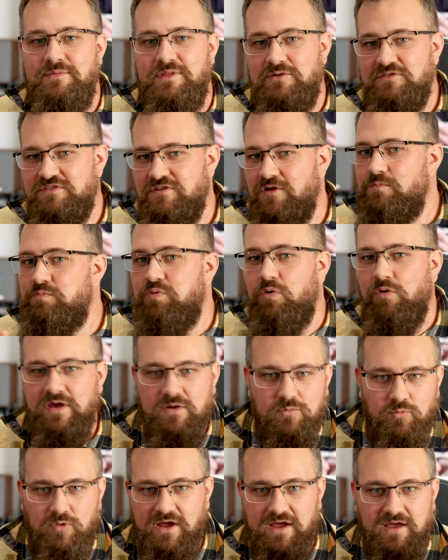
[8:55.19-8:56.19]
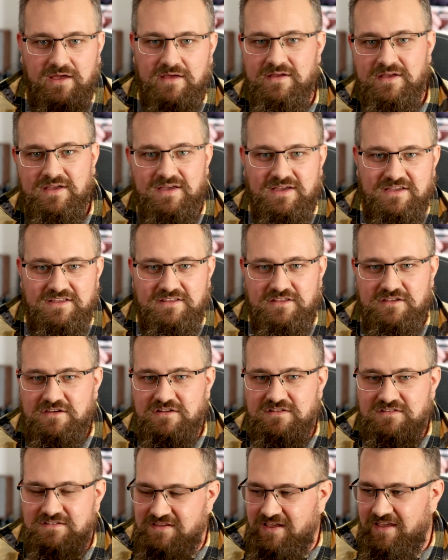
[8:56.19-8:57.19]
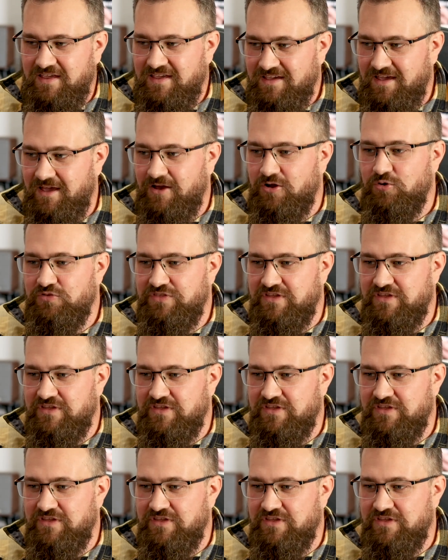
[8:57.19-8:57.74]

There was no point where you could tell